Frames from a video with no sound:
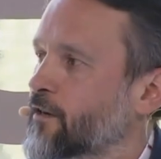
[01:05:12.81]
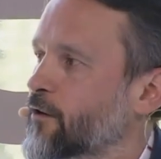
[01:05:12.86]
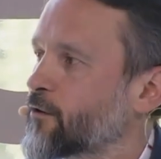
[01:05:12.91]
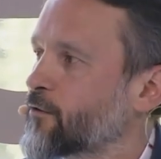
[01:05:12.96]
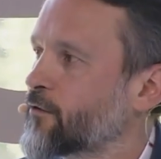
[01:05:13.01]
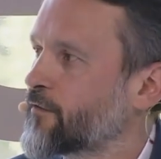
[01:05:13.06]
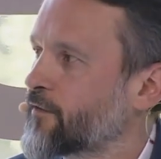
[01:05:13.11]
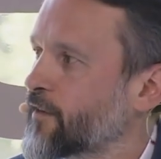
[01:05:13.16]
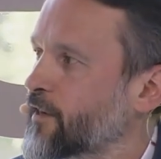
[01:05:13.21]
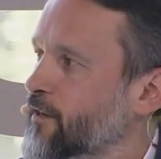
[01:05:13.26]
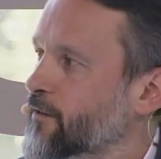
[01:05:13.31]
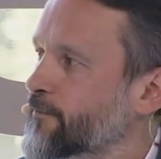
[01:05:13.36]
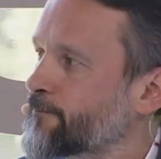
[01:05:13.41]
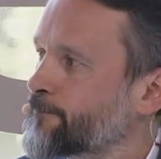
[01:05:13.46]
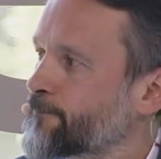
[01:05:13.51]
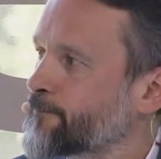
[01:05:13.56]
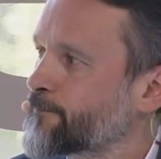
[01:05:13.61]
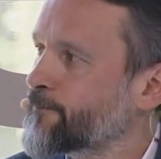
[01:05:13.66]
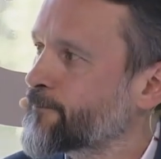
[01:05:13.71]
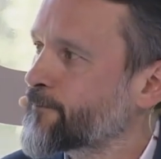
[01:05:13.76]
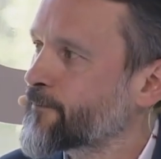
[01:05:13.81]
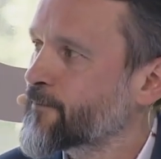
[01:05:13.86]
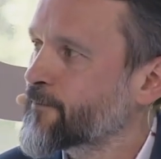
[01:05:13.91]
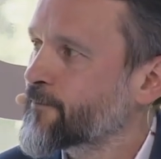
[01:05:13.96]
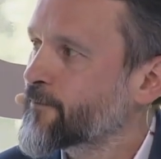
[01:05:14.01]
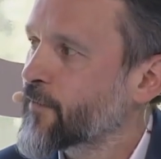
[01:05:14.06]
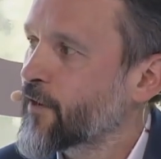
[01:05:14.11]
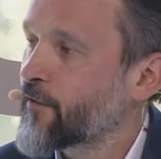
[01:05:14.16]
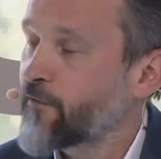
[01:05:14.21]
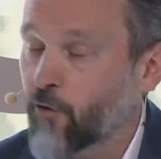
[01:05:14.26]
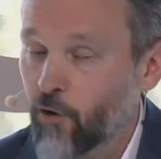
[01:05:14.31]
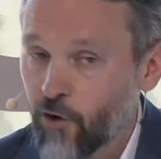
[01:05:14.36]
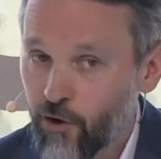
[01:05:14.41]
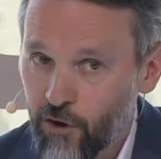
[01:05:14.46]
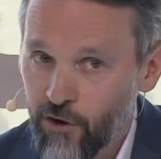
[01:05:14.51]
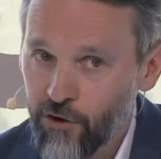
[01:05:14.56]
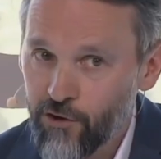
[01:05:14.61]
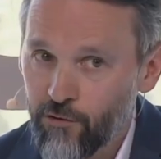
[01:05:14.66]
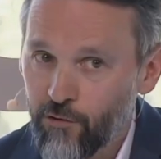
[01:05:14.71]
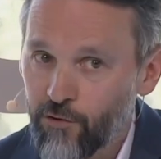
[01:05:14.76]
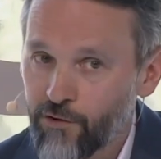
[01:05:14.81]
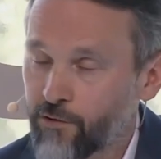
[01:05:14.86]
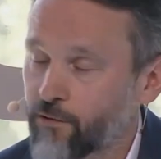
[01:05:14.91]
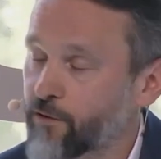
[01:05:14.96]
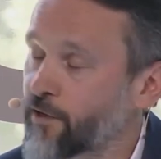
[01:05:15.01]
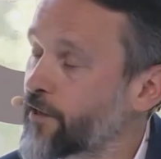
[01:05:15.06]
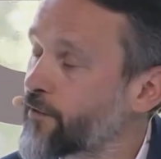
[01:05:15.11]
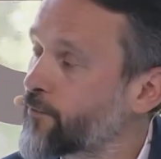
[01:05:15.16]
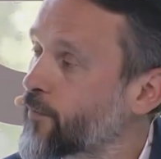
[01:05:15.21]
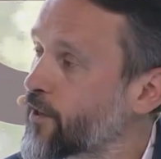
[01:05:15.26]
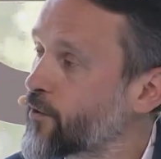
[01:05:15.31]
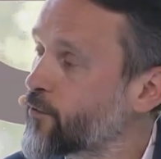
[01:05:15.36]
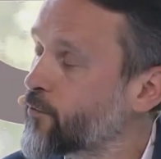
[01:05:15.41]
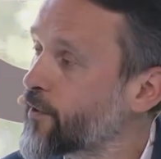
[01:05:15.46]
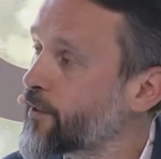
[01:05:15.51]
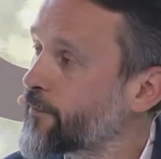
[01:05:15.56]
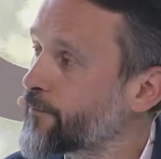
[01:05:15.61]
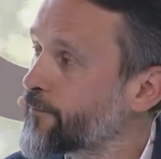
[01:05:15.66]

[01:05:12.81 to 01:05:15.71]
a good thing. For cost also, by the way.